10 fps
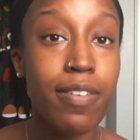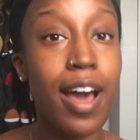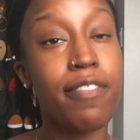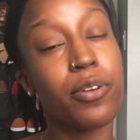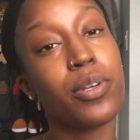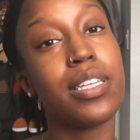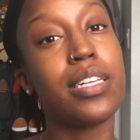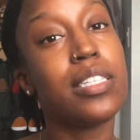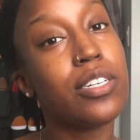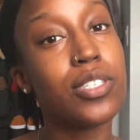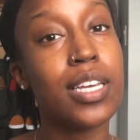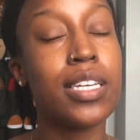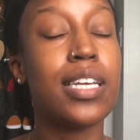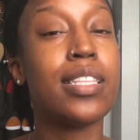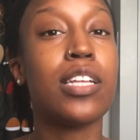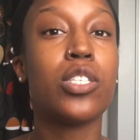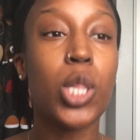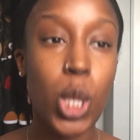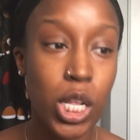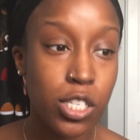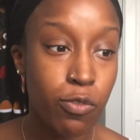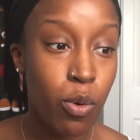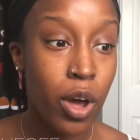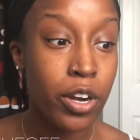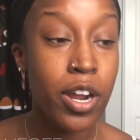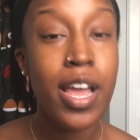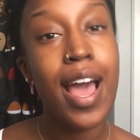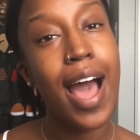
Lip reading: of having really clear skin, and that's lots of water.